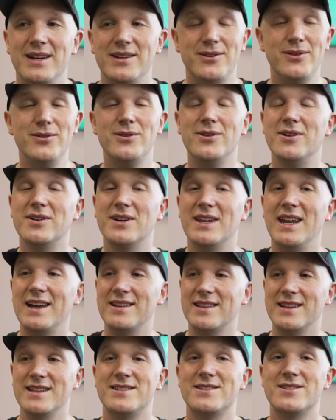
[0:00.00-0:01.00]
You could
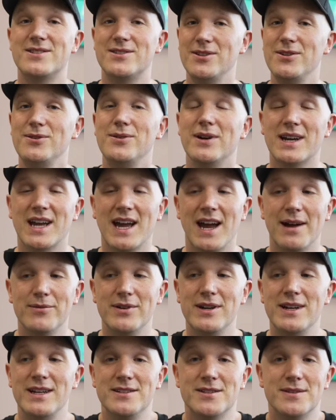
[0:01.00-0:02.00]
connect this to a
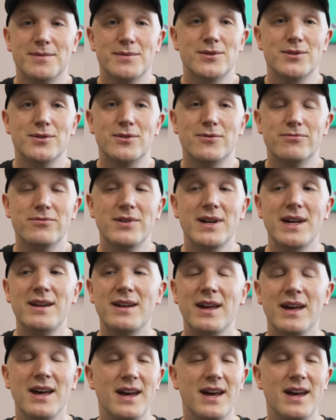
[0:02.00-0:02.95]
camera in some sort of rig